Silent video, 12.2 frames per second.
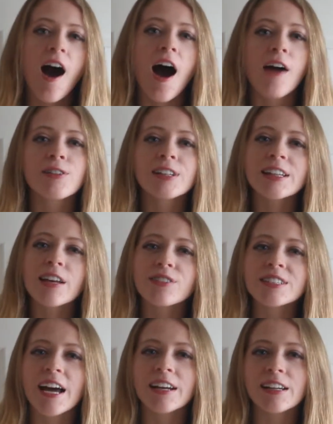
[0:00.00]
I really love
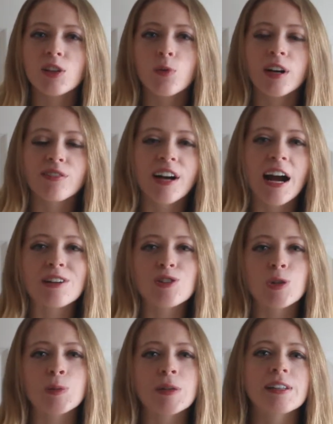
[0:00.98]
attending the one-of-a-kind
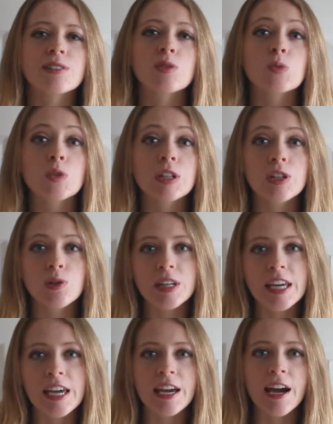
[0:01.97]
show because it's really
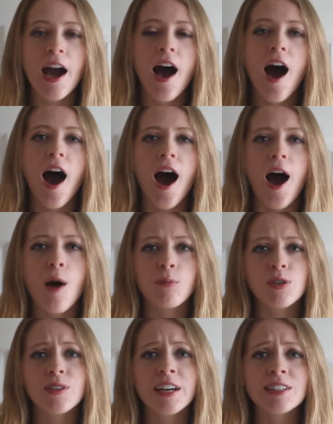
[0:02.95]
unique,
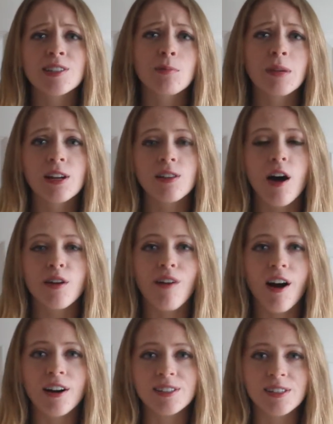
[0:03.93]
um, you get to meet a lot of
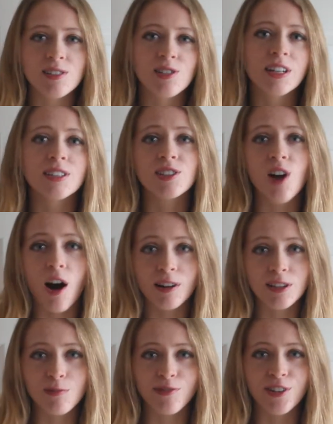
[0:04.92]
artisans, you get to talk
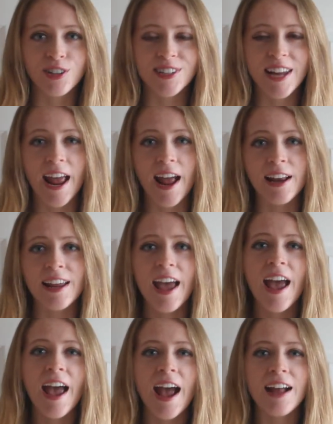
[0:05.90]
to them firsthand,
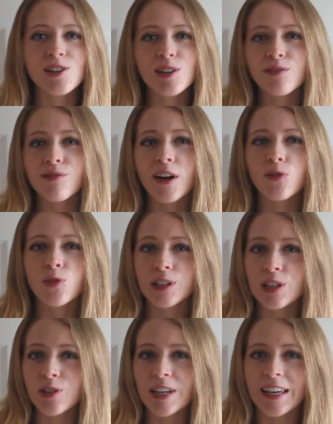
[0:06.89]
and you can find
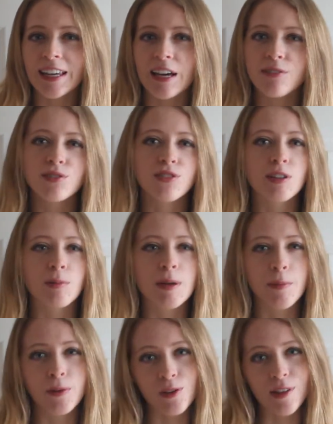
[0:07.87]
really unique gifts for the
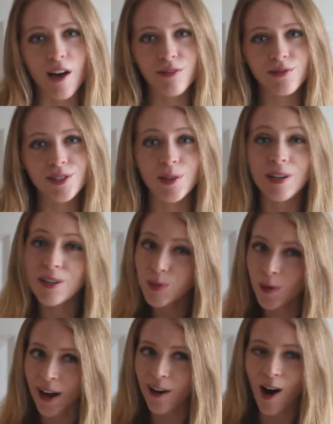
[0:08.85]
people you love. So here's
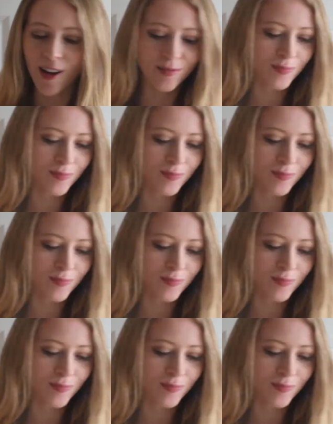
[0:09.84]
what I got.